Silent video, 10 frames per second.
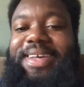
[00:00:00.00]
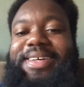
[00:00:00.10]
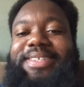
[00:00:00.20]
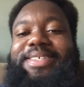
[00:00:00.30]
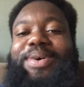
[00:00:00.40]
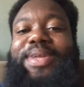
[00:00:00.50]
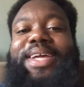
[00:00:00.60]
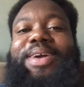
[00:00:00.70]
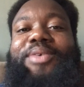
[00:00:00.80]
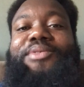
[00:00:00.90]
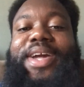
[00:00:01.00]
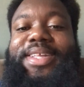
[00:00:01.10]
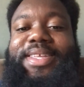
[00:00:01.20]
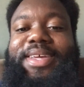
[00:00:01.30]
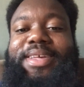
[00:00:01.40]
So they
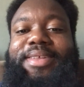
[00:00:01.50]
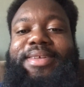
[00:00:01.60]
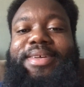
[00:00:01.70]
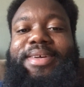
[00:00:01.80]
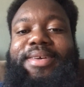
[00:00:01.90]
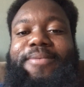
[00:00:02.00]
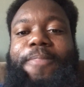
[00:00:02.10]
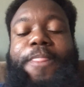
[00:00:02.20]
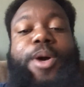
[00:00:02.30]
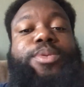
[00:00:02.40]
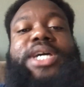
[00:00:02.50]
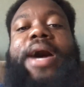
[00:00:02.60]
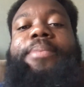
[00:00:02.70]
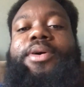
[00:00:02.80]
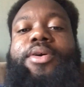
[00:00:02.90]
correcting on
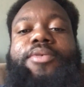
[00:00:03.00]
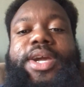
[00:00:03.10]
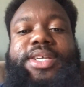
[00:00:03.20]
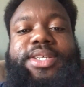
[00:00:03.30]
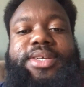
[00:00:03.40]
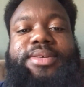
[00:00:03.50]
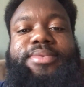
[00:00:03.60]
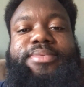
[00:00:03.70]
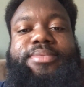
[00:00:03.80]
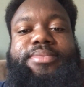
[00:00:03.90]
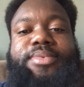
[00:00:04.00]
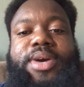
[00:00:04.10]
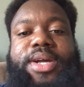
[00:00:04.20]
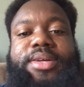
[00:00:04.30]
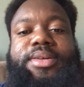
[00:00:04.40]
top of correction,
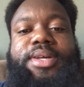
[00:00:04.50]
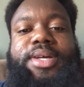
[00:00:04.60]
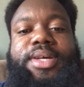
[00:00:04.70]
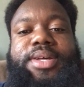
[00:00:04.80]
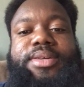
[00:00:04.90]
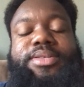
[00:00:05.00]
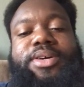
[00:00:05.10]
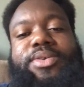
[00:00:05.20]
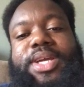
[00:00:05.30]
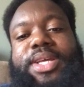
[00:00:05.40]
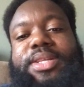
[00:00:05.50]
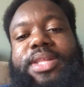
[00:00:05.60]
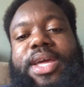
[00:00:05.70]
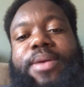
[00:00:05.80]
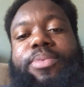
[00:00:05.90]
right? So they
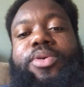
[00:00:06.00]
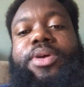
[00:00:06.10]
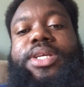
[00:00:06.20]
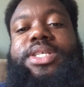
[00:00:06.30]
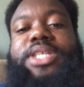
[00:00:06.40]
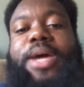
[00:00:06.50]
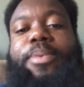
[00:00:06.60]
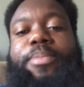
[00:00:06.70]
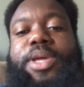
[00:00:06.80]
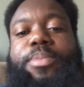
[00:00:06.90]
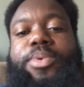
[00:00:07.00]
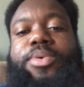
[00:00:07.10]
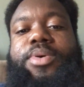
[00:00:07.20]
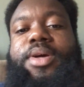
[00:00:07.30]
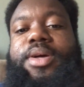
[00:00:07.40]
employ these type of
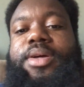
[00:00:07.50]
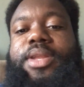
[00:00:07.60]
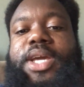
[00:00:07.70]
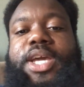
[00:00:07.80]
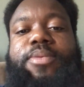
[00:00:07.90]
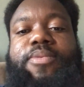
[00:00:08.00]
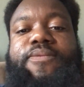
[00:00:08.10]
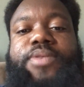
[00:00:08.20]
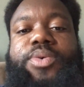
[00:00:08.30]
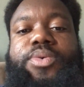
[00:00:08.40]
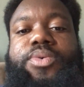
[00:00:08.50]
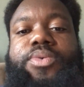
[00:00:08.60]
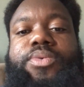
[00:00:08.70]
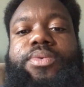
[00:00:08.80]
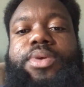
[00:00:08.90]
people. They give them
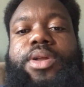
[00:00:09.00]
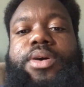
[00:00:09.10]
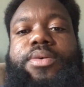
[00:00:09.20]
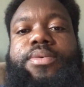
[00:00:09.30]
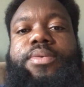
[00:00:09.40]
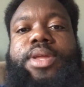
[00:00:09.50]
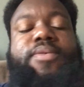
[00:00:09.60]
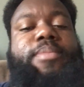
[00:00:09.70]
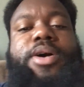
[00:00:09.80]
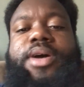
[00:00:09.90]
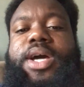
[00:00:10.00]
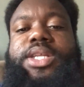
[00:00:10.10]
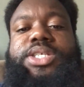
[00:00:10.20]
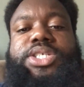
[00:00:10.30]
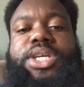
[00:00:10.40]
food, give them all kind of
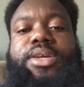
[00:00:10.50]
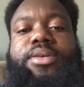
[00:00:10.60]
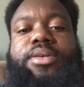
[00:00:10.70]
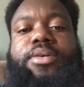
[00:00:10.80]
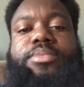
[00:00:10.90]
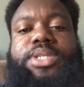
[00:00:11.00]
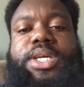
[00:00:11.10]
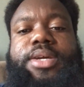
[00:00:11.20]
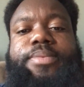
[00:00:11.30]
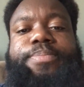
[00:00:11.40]
shit. You know what I'm saying?